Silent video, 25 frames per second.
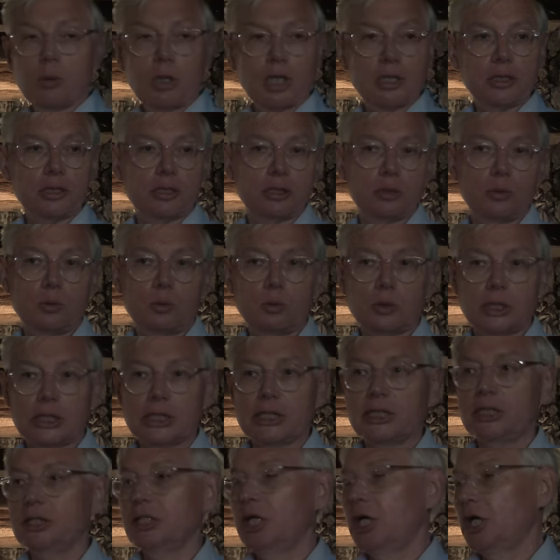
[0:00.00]
want the
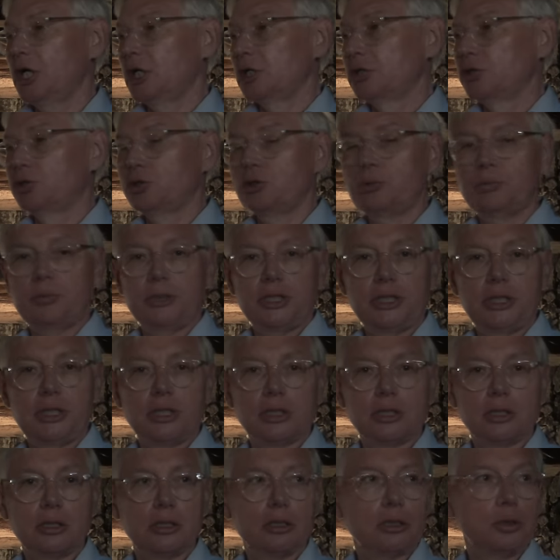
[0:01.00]
wine to be
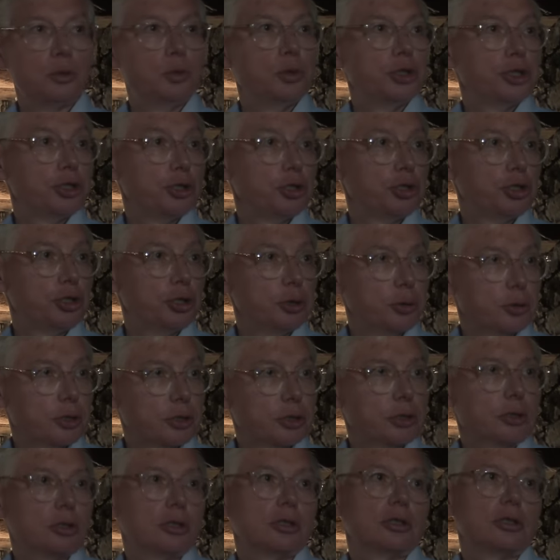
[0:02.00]
uh, wooden
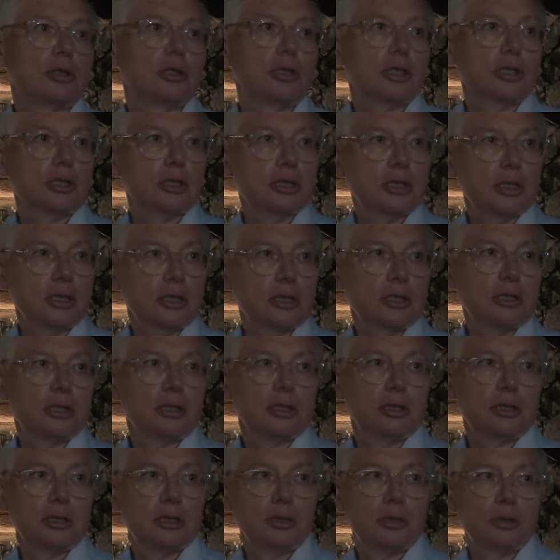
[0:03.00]
juice, just, just little
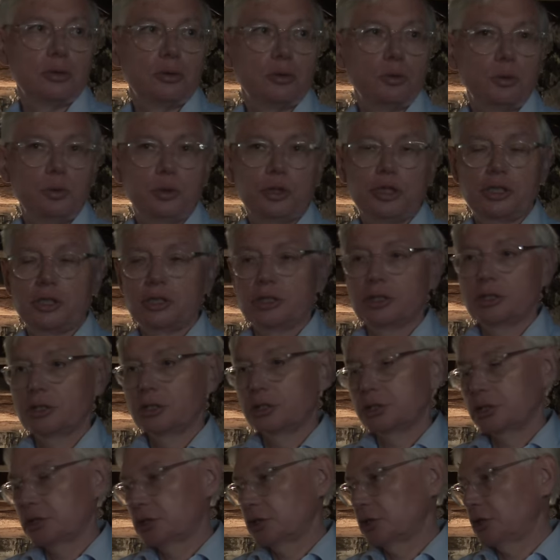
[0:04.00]
uh,
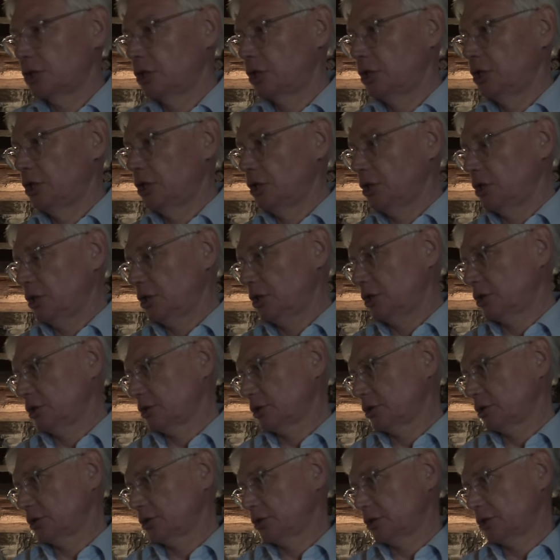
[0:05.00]
wooden uh,
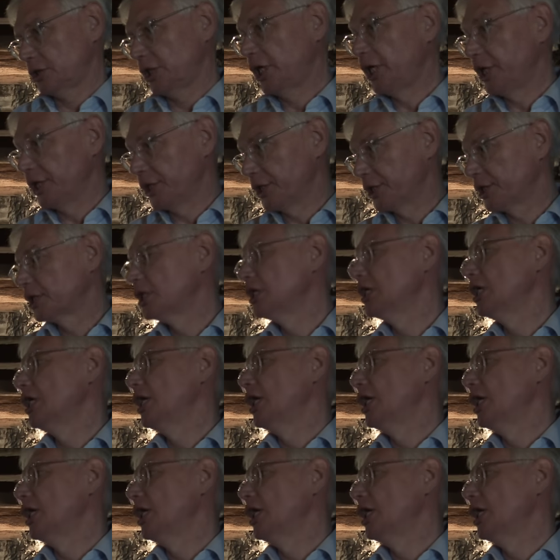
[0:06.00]
uh, hint.